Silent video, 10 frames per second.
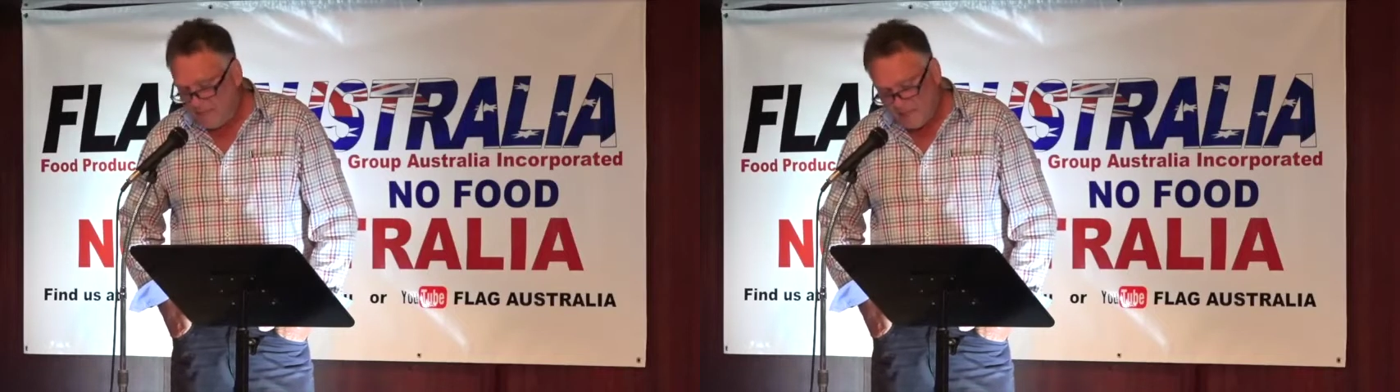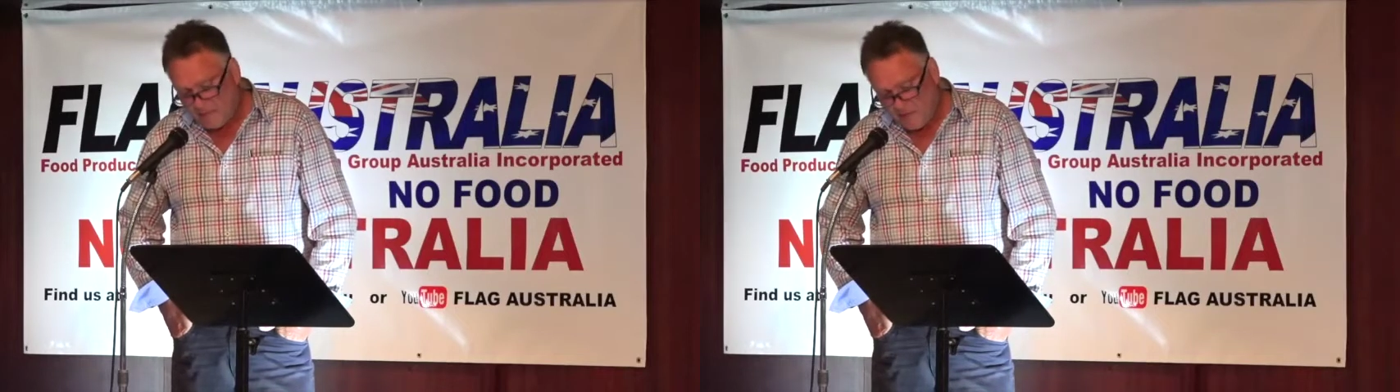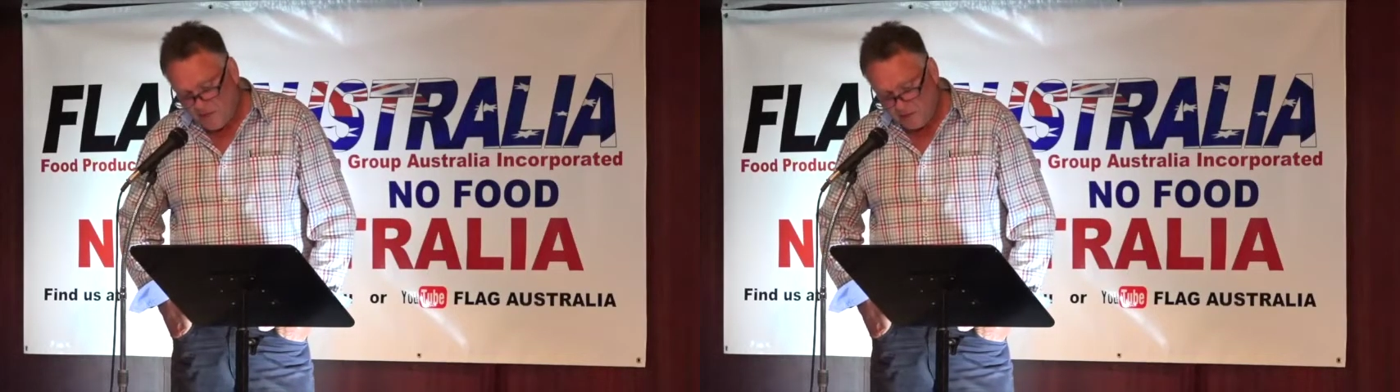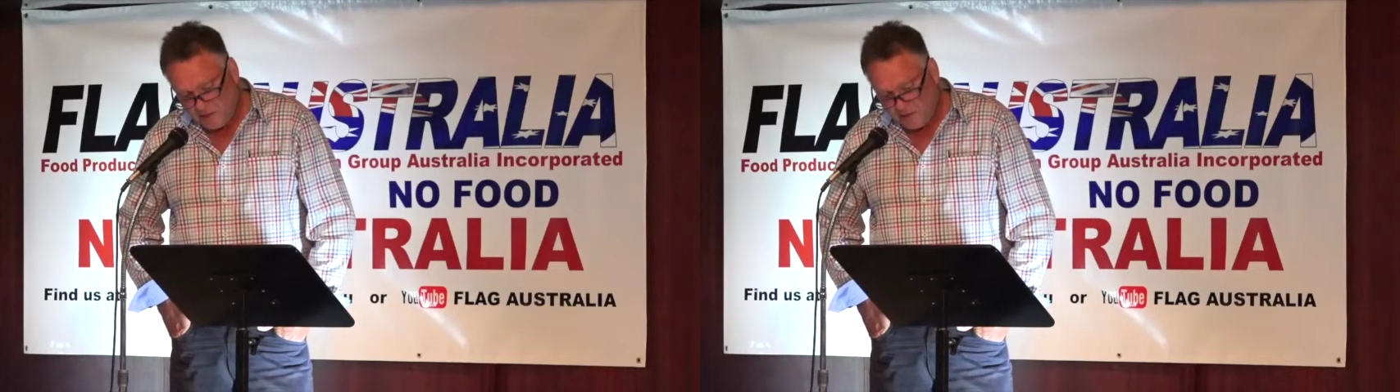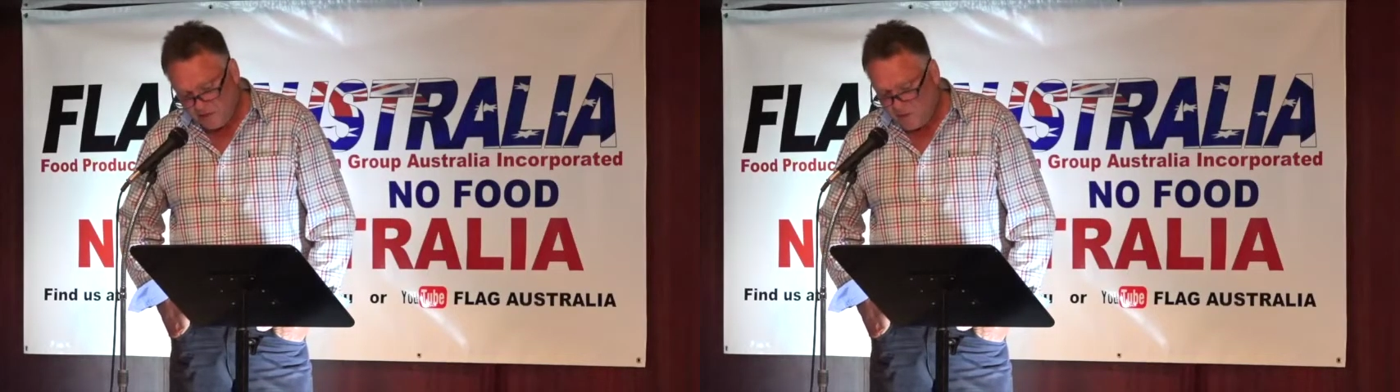
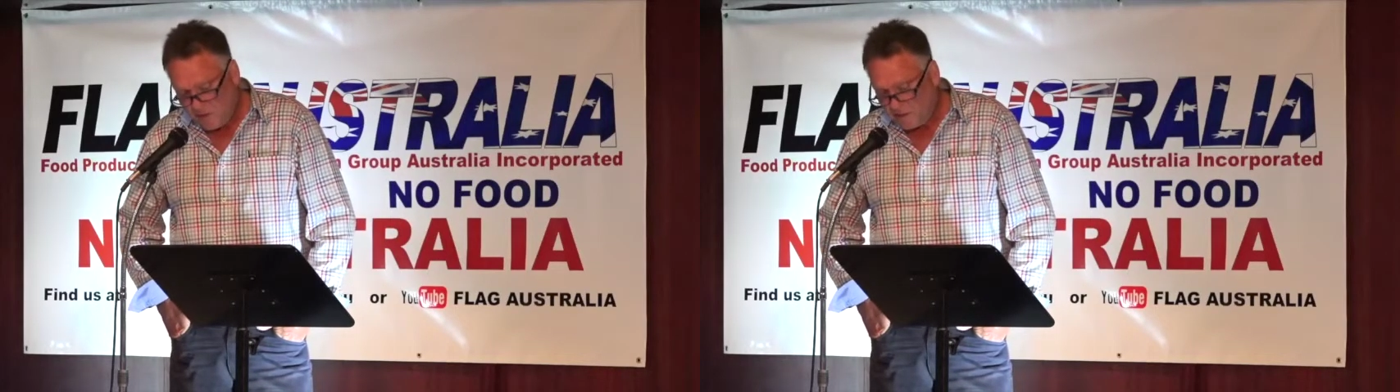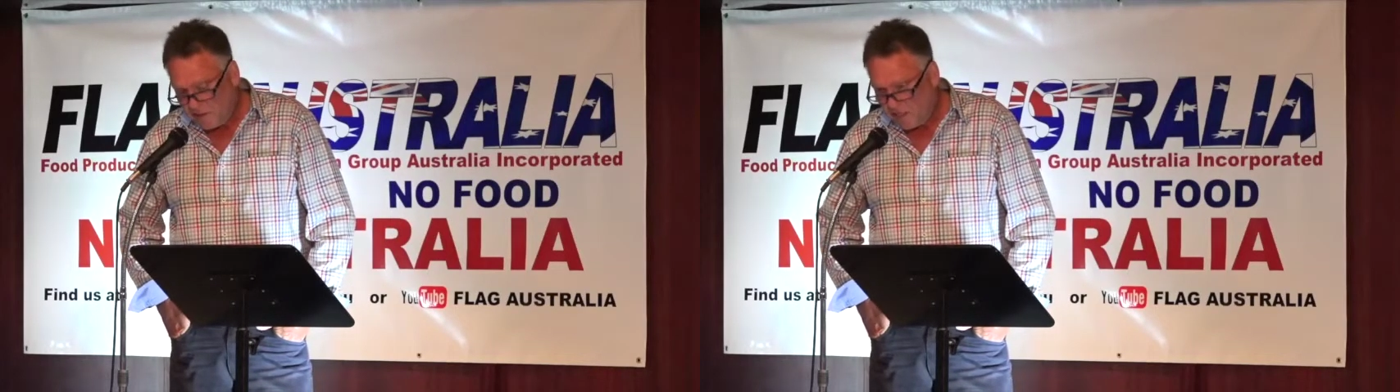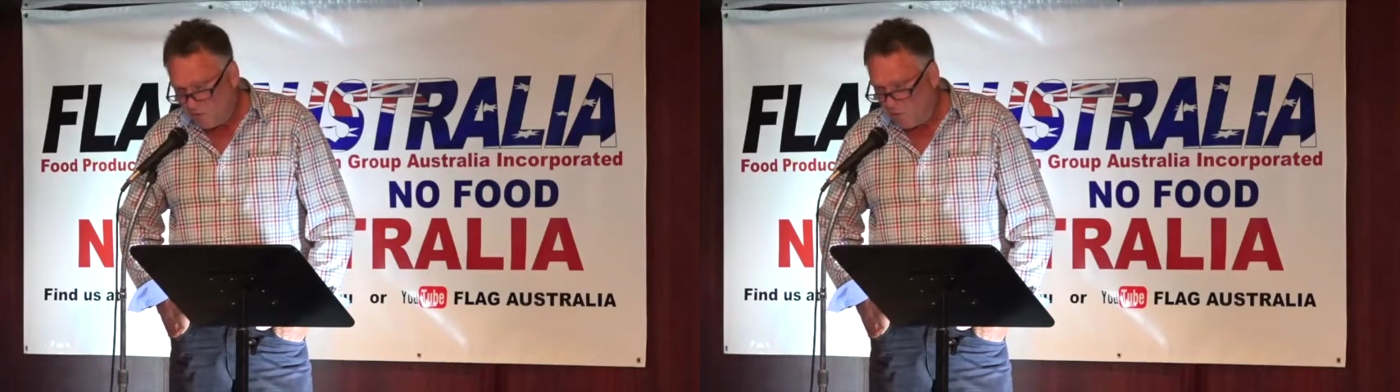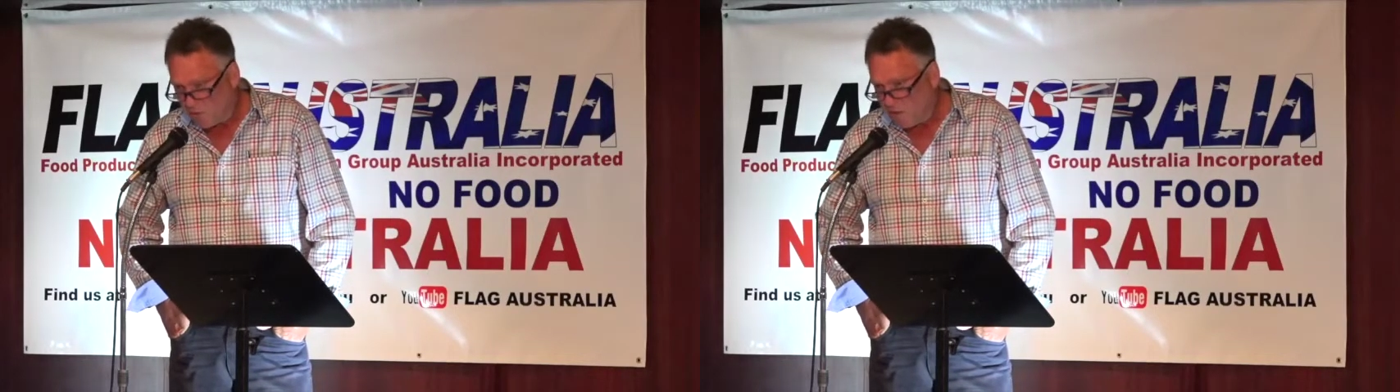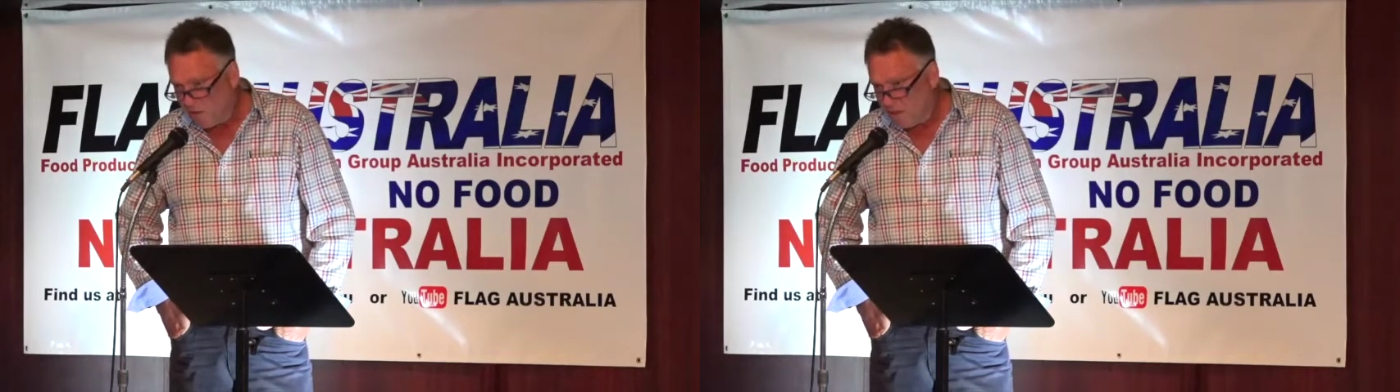opposing this right to take
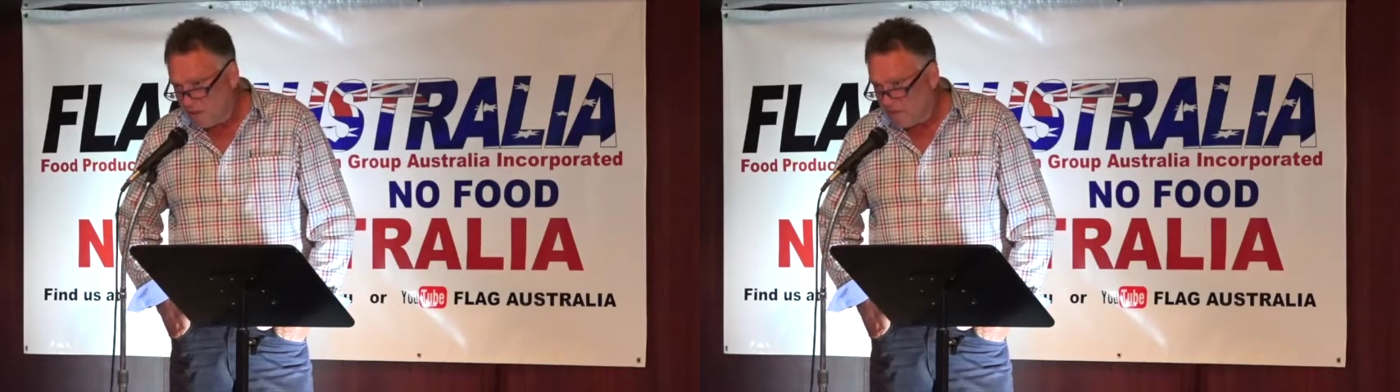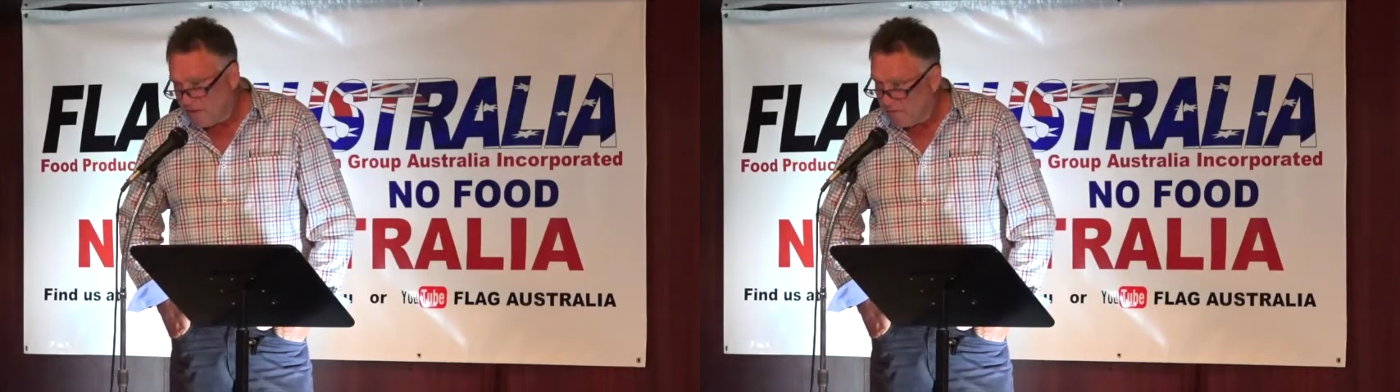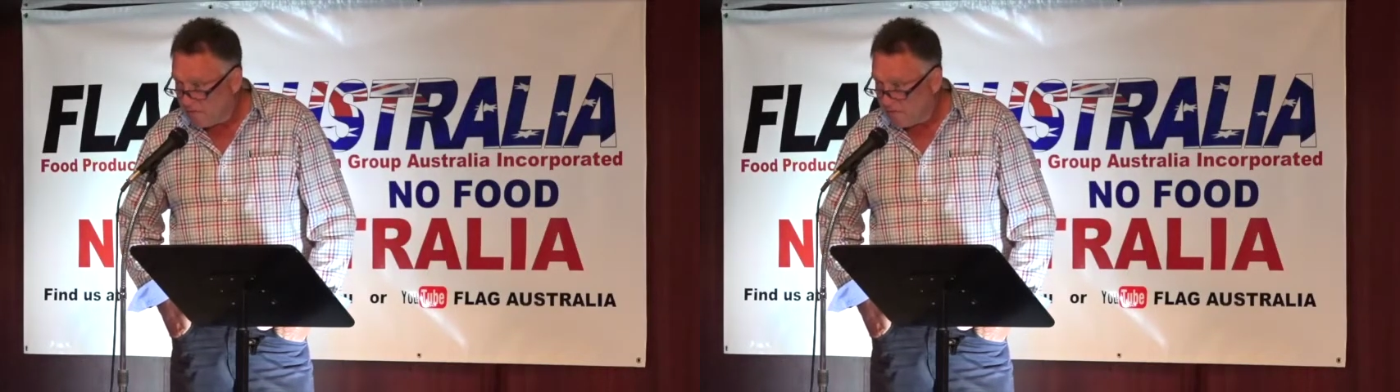water, and they're